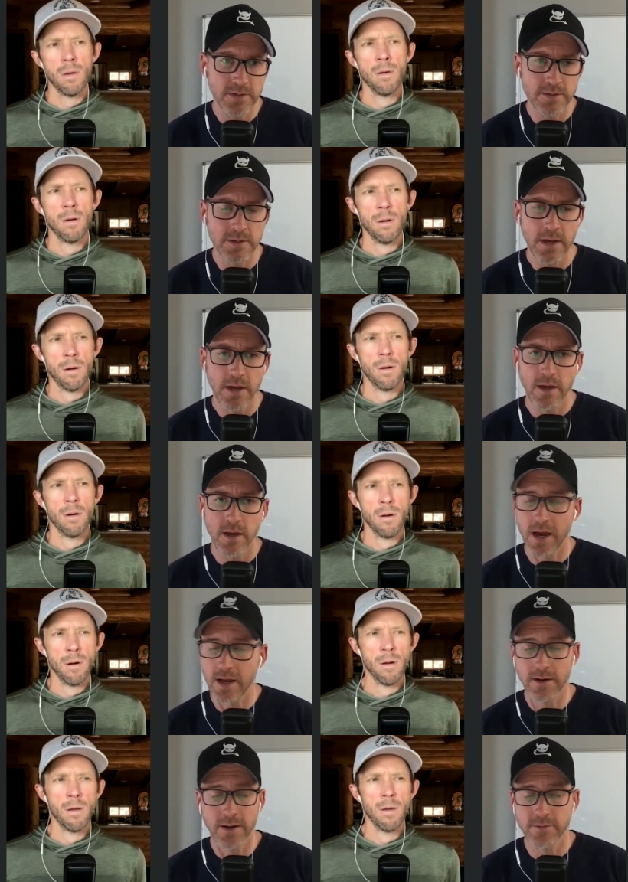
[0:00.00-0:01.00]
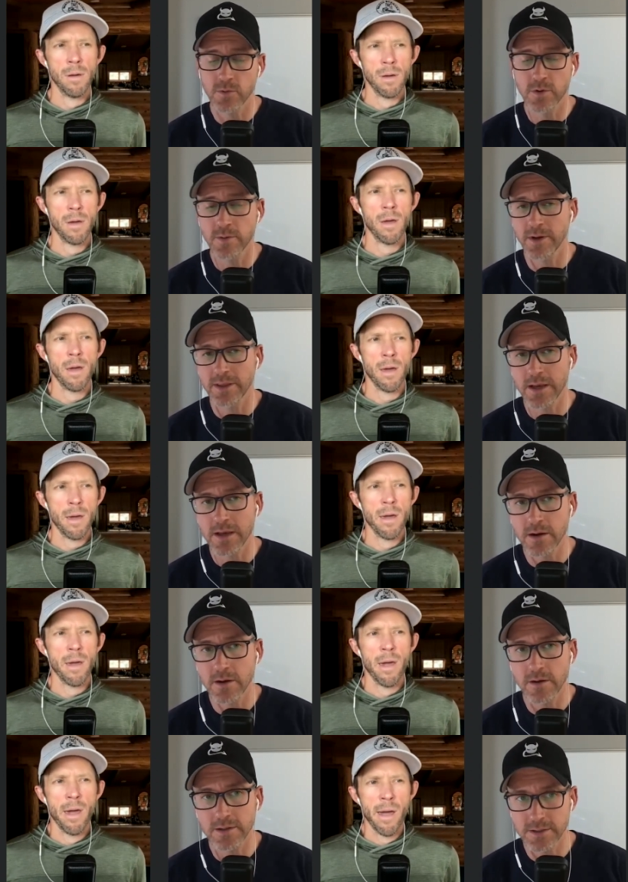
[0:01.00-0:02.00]
Speaker 1: is. I don't have to worry about that
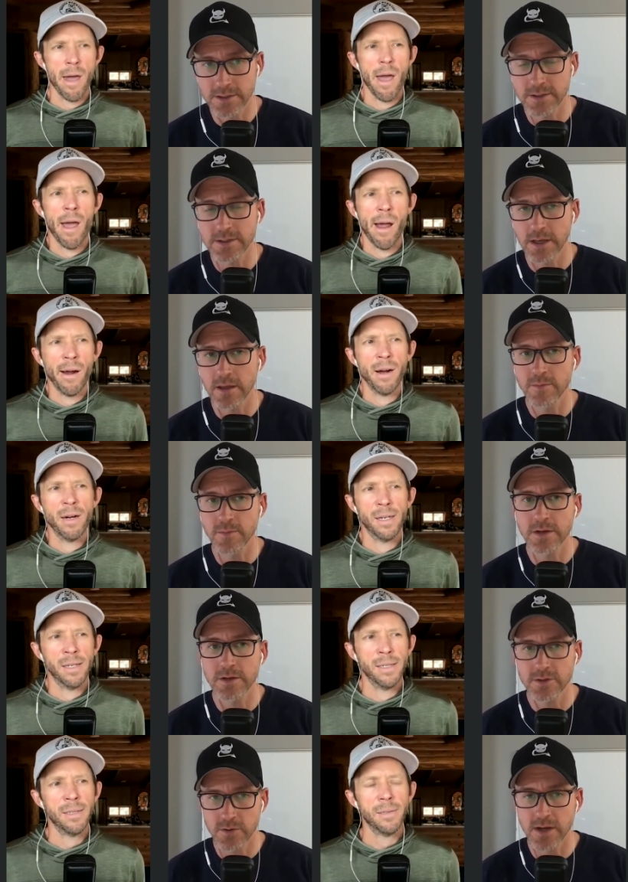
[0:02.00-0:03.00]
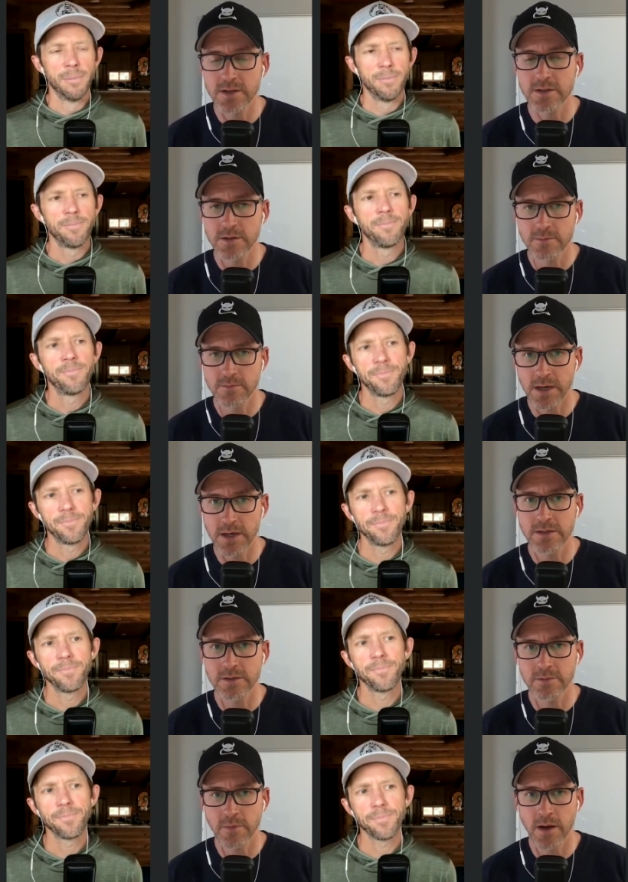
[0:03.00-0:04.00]
here. It's just telling me stress
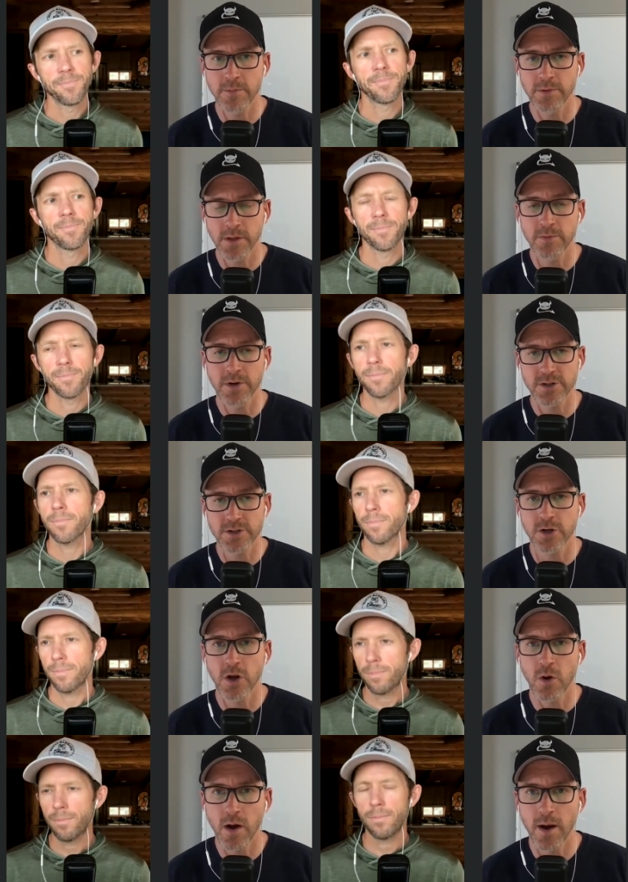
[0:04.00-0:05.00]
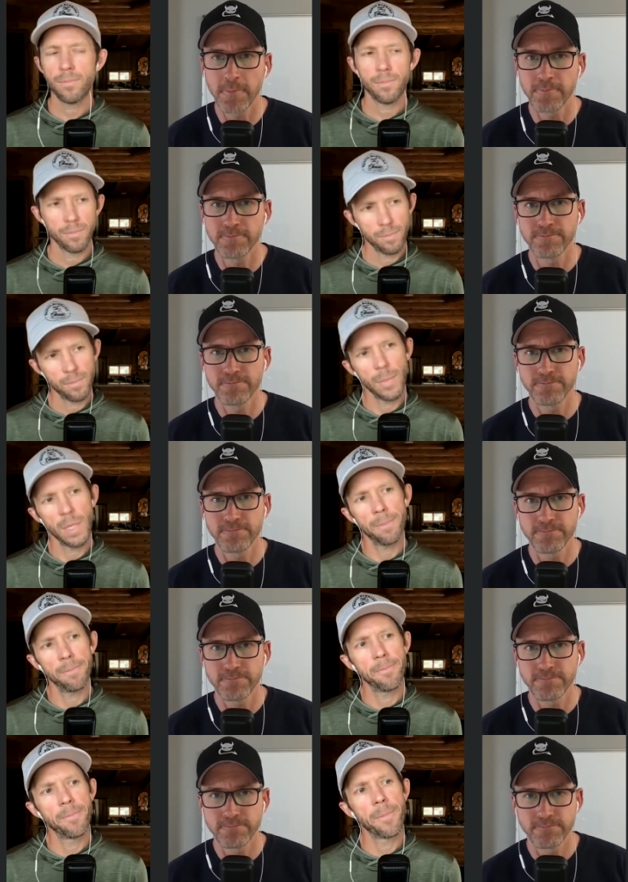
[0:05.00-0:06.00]
makes my blood pressure go up.
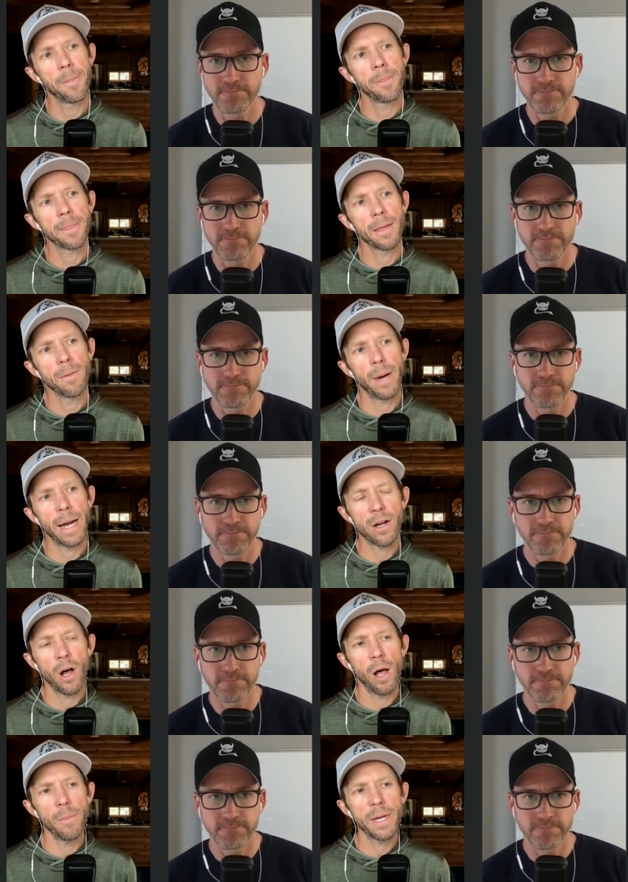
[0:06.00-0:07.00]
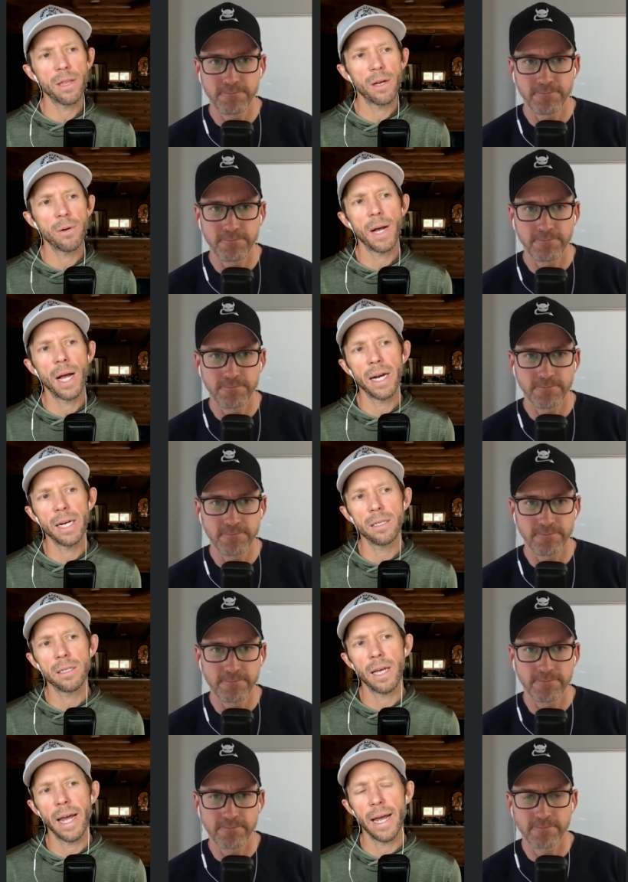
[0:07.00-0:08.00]
Speaker 2: Yep. By calming their
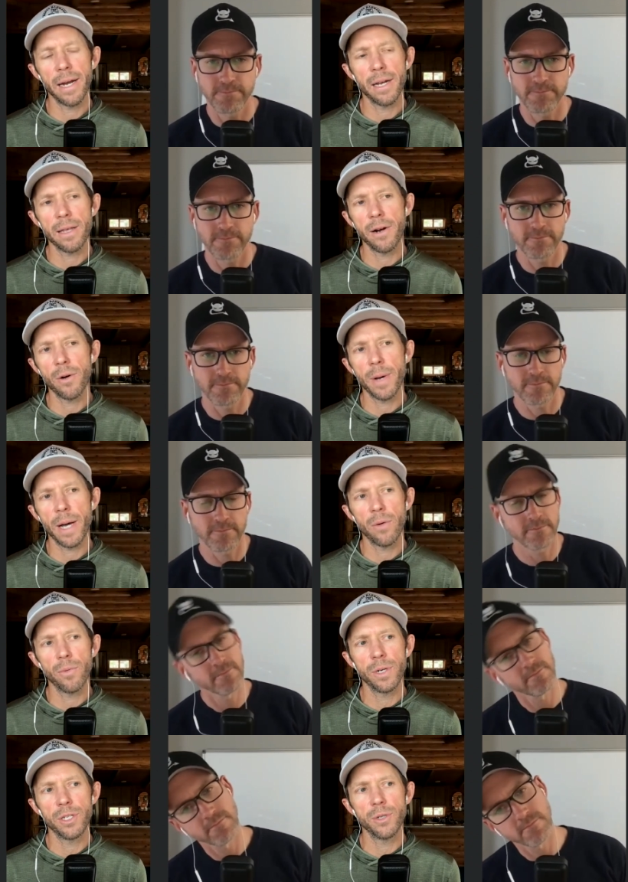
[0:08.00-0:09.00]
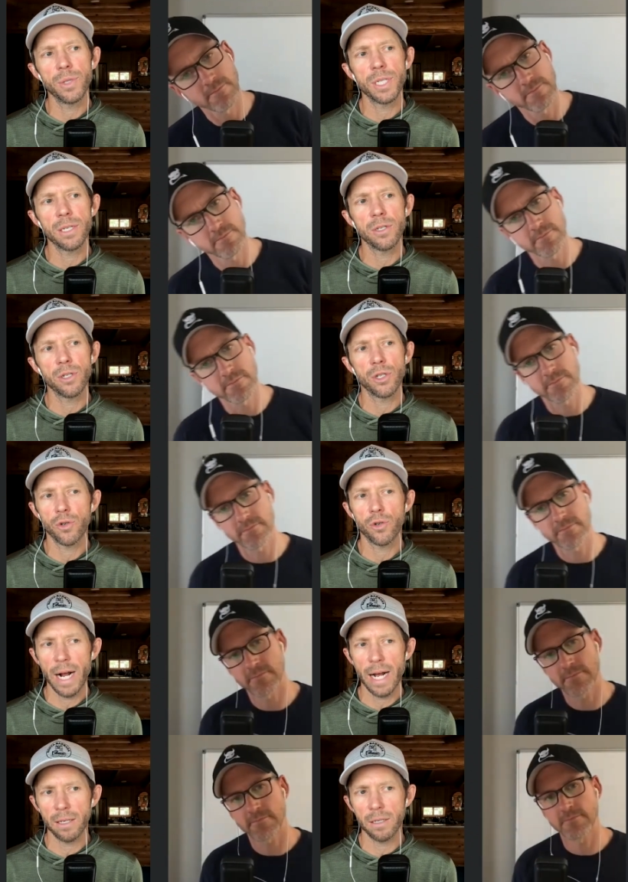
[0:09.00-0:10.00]
minds and thereby reducing
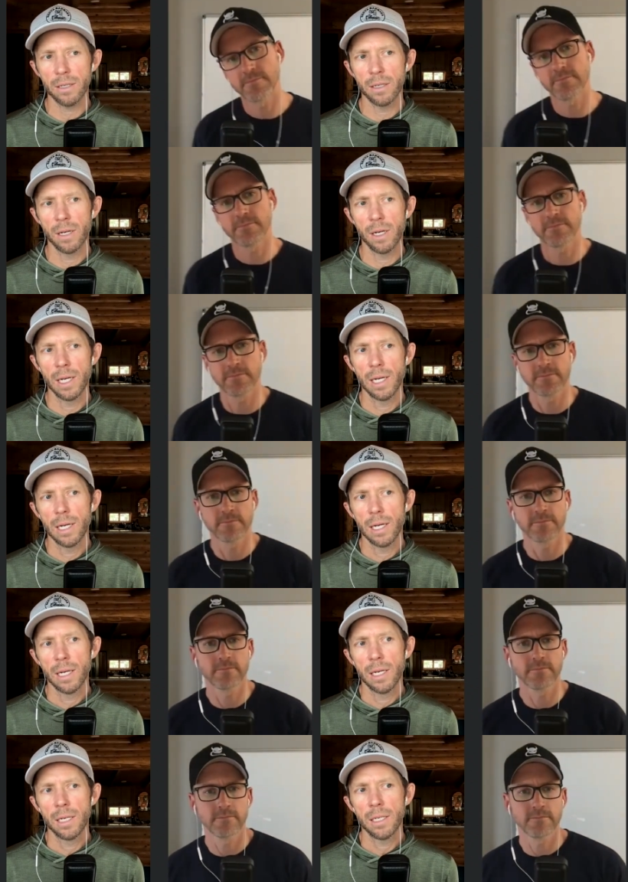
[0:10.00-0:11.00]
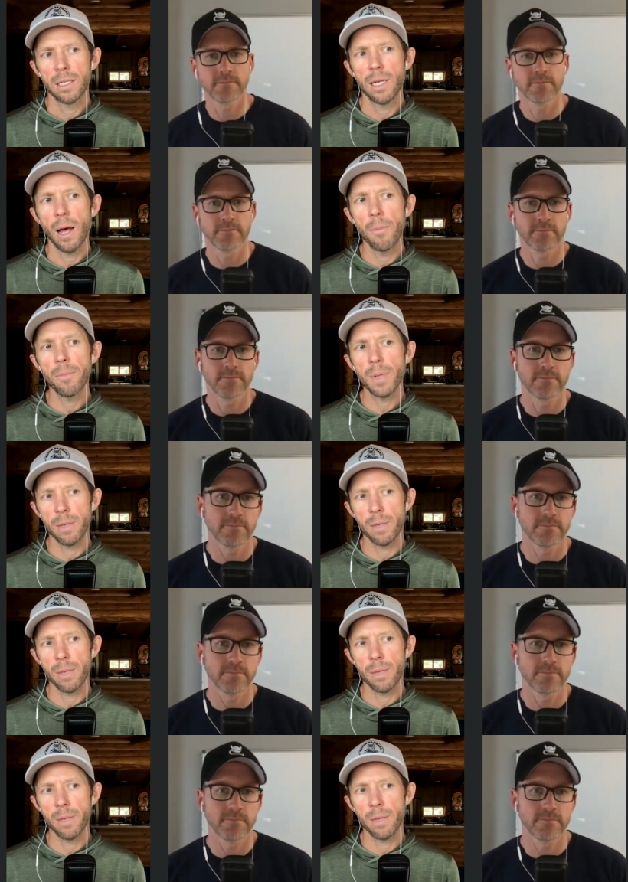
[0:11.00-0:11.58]
stress, some